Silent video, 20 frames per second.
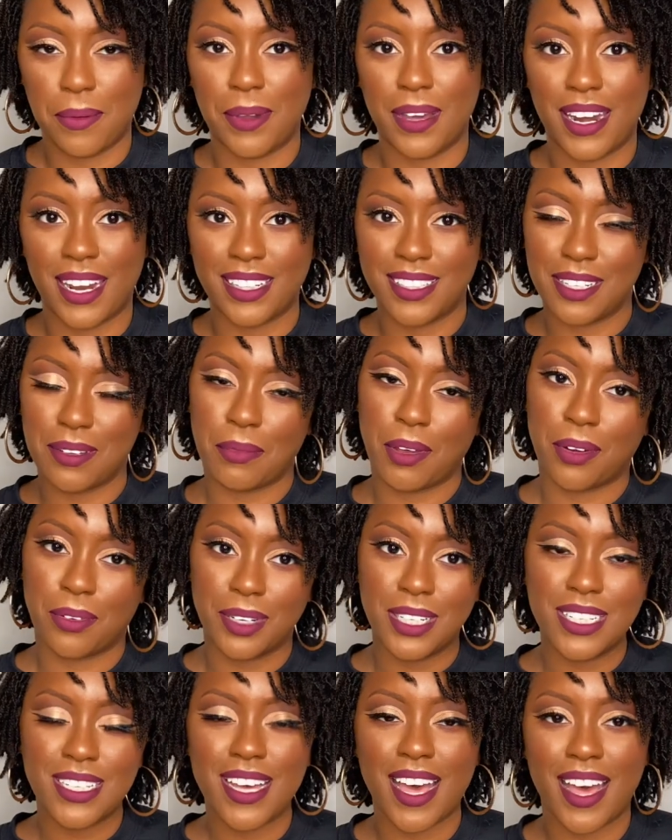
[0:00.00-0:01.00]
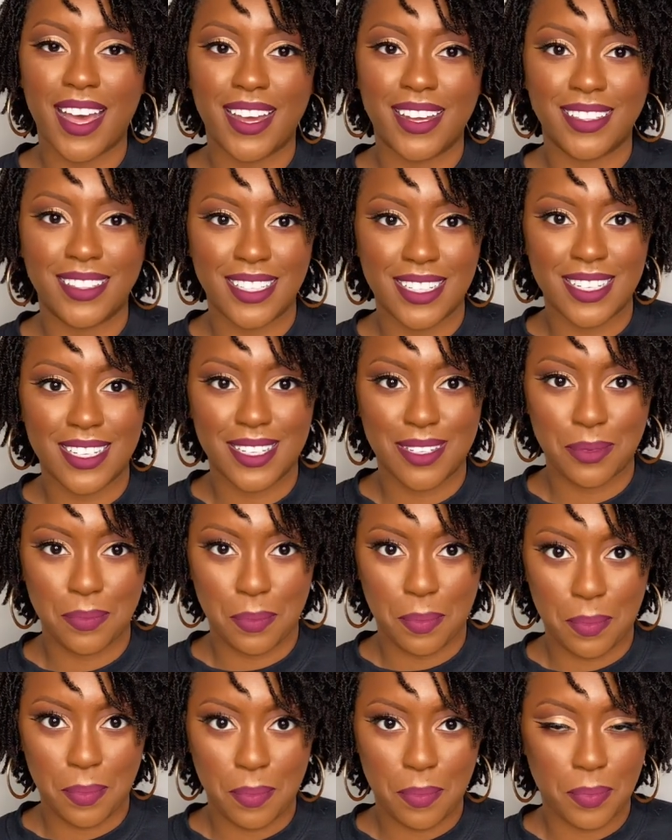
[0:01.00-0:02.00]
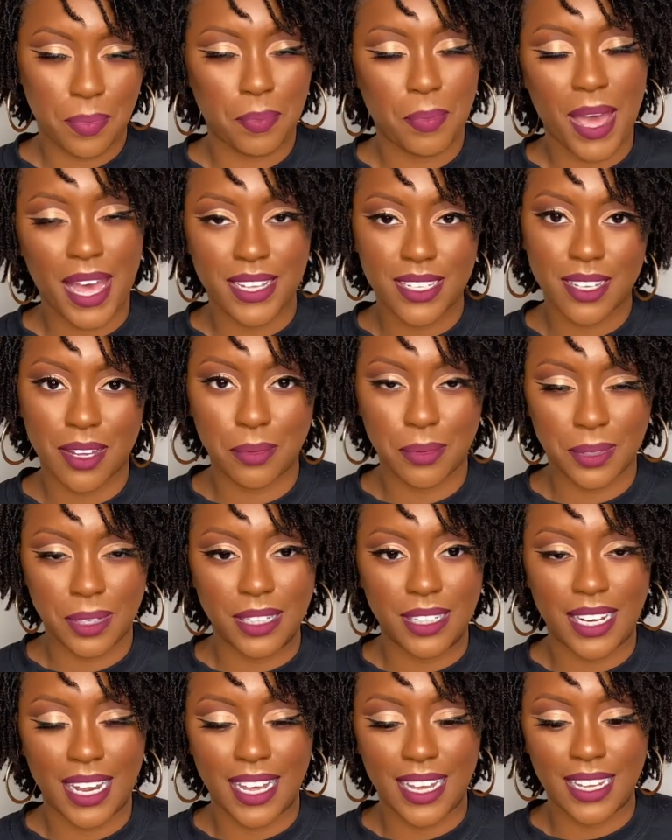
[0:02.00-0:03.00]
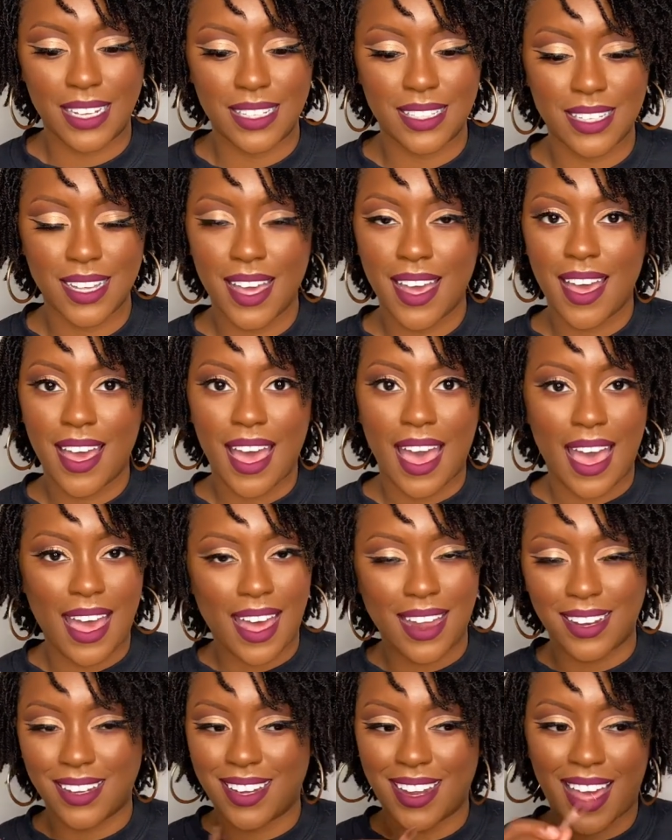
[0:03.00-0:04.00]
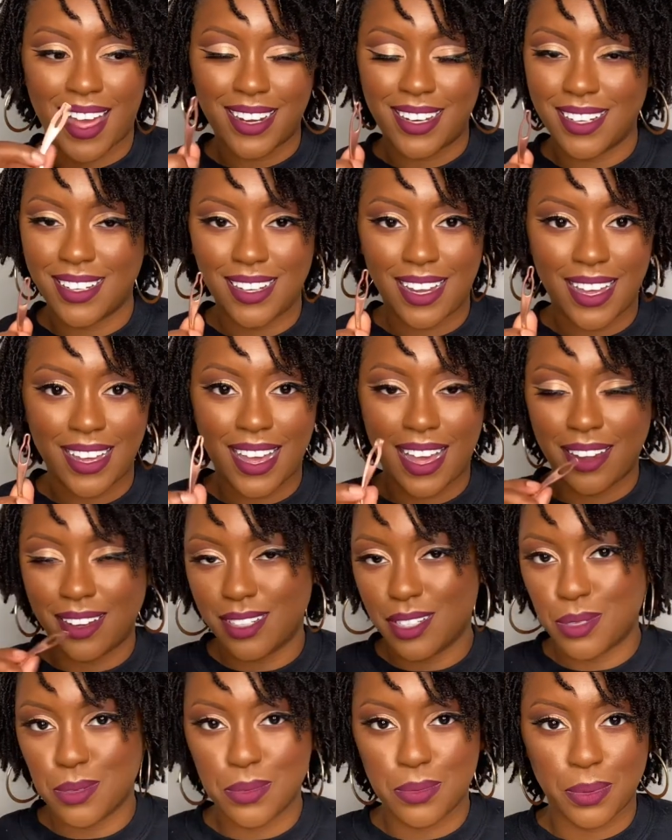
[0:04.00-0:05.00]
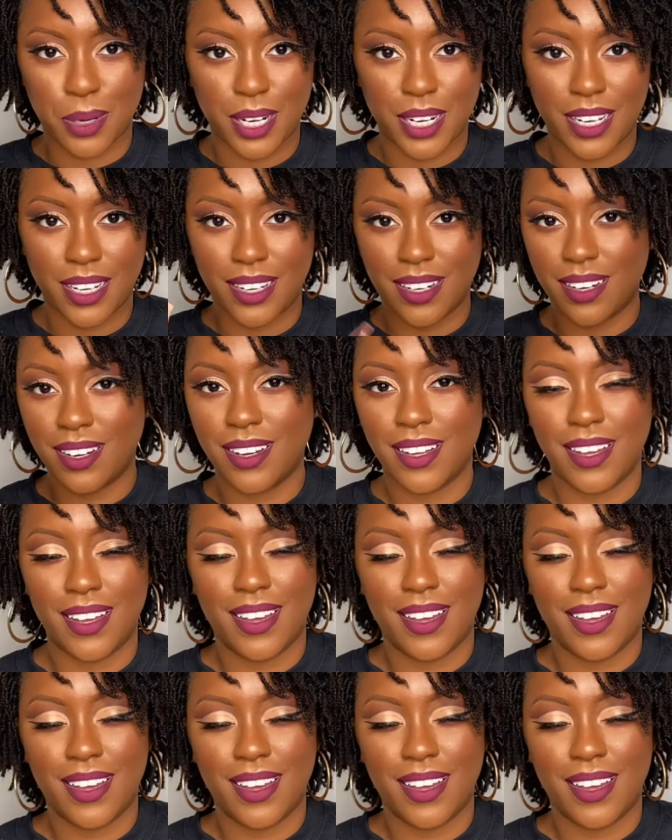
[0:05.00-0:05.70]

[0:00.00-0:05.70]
when I did my retie this past couple of days, I didn't like how this was working.